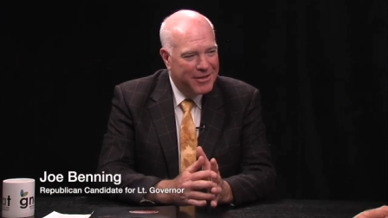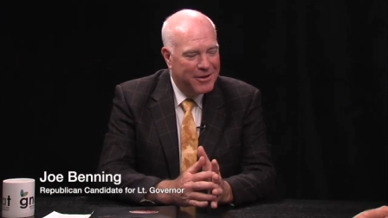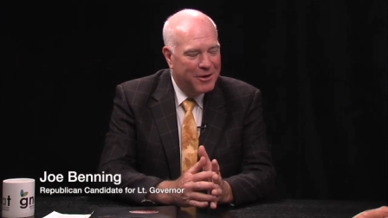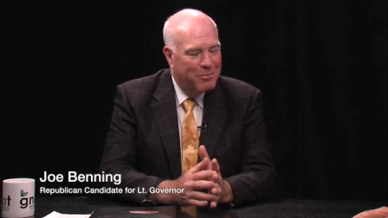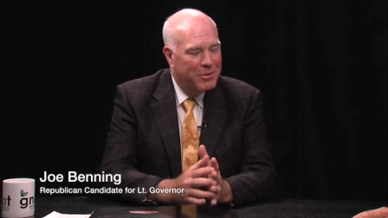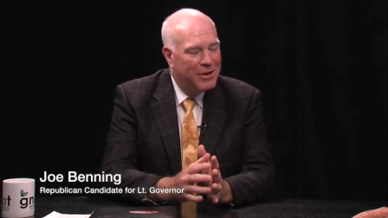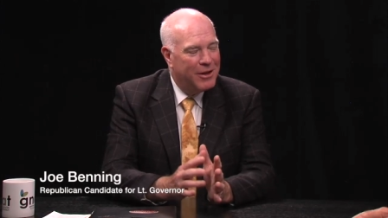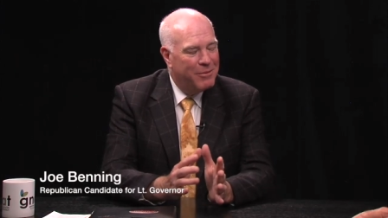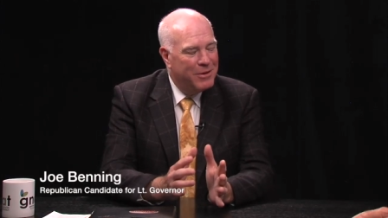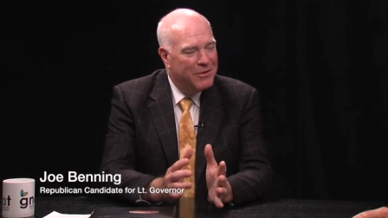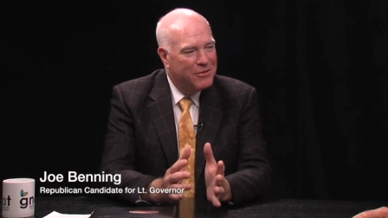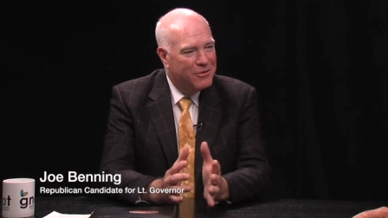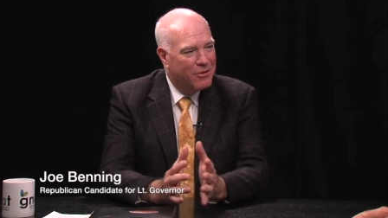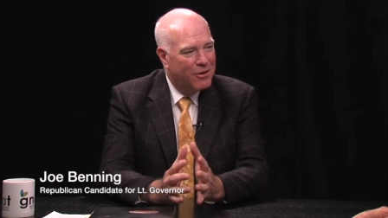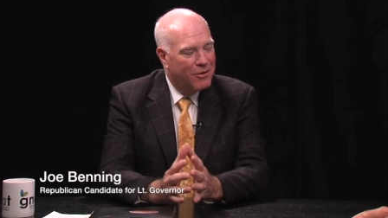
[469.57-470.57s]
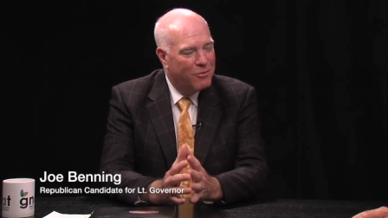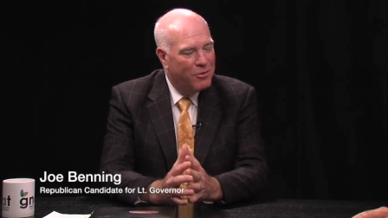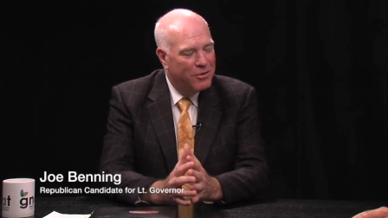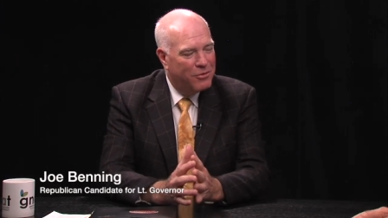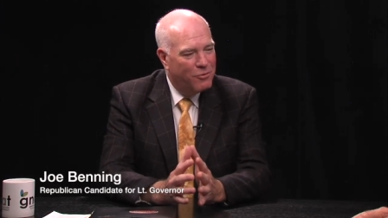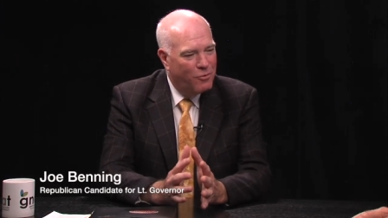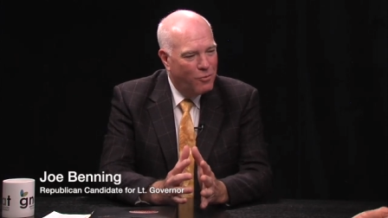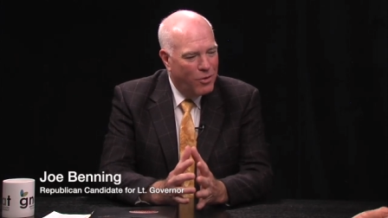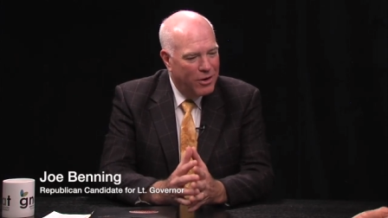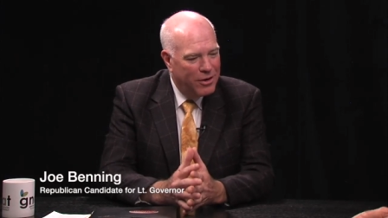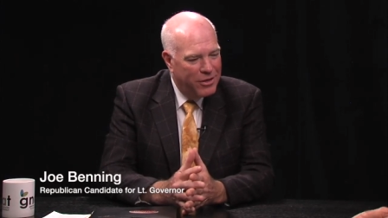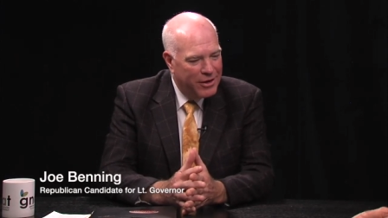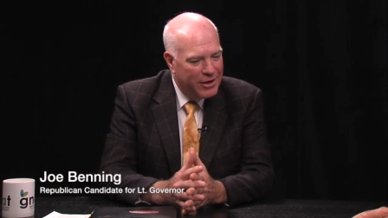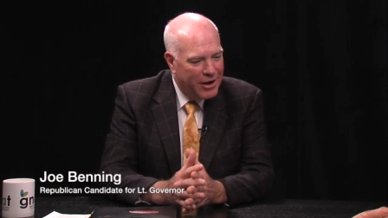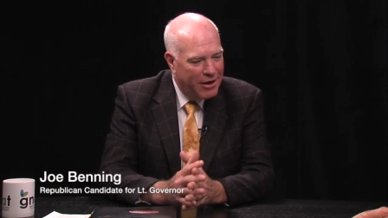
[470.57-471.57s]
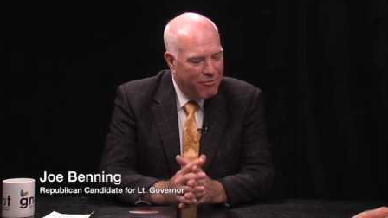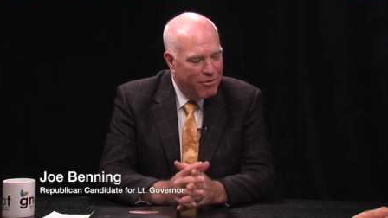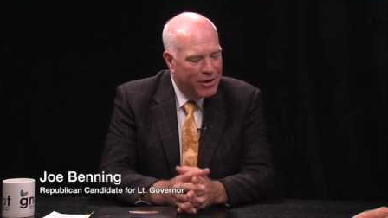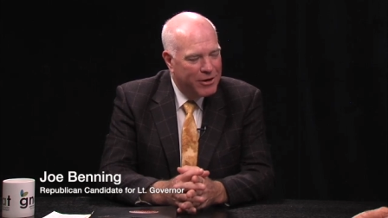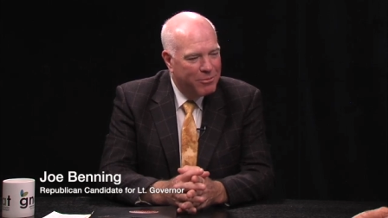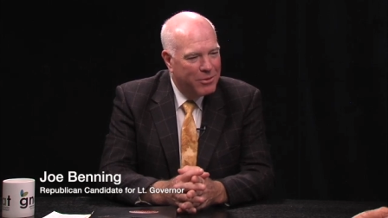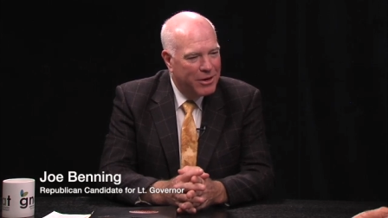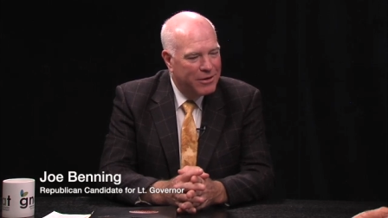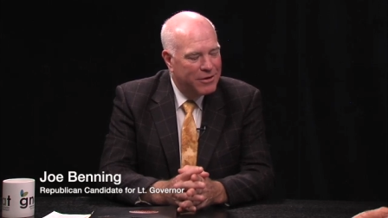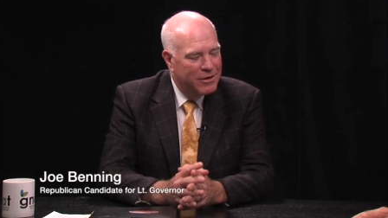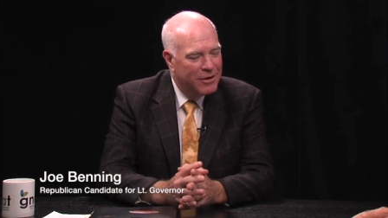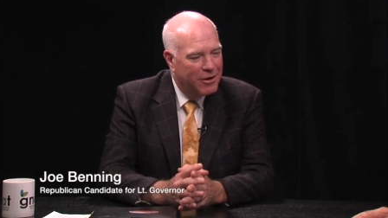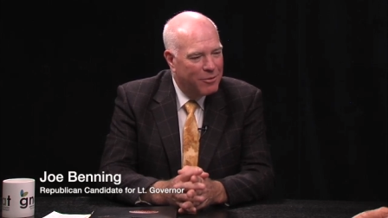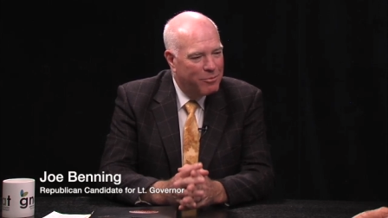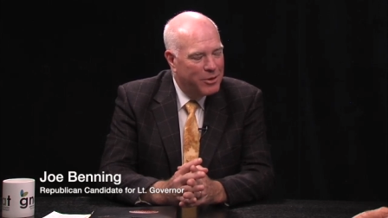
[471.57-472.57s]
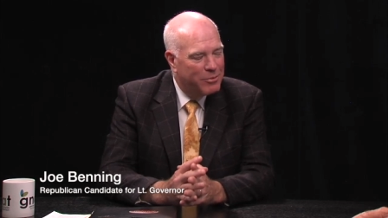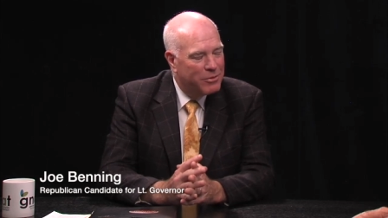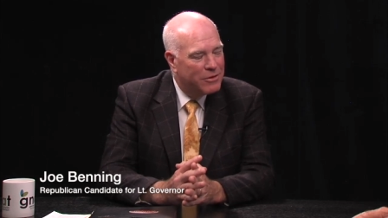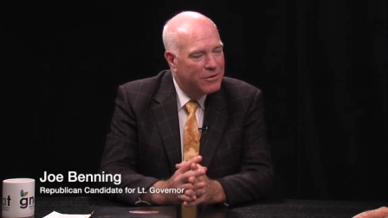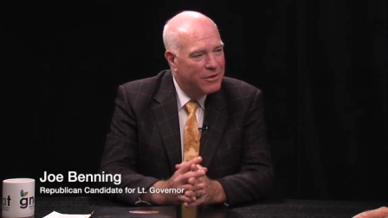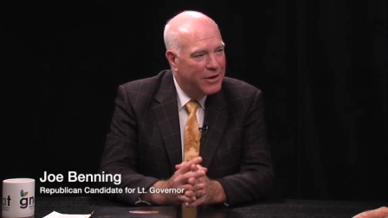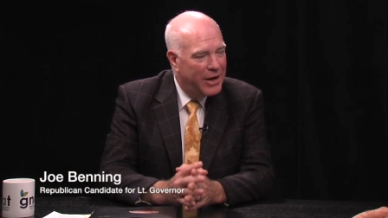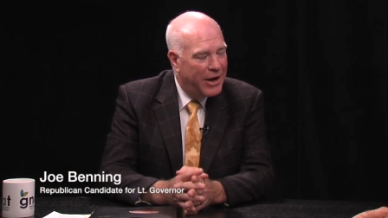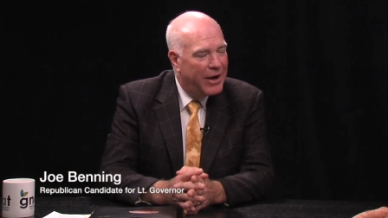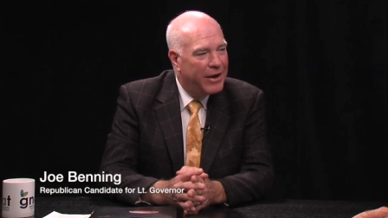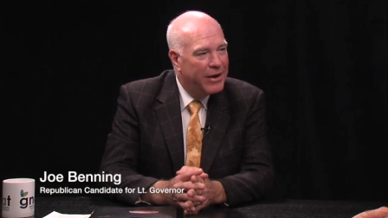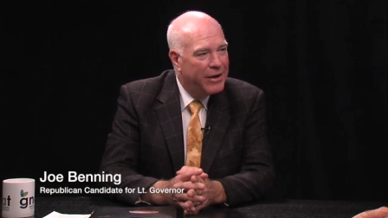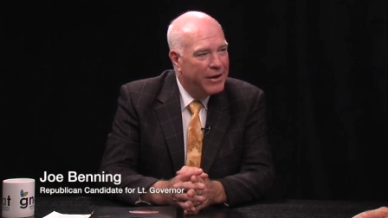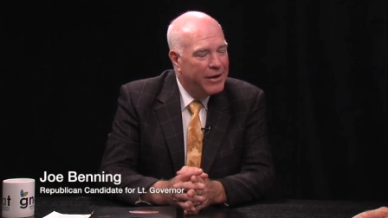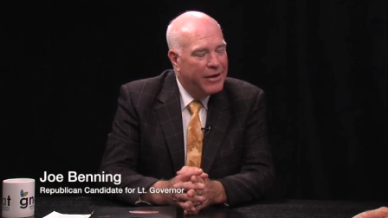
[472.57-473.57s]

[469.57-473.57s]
there, but let me start with one thing I recommend to young people today.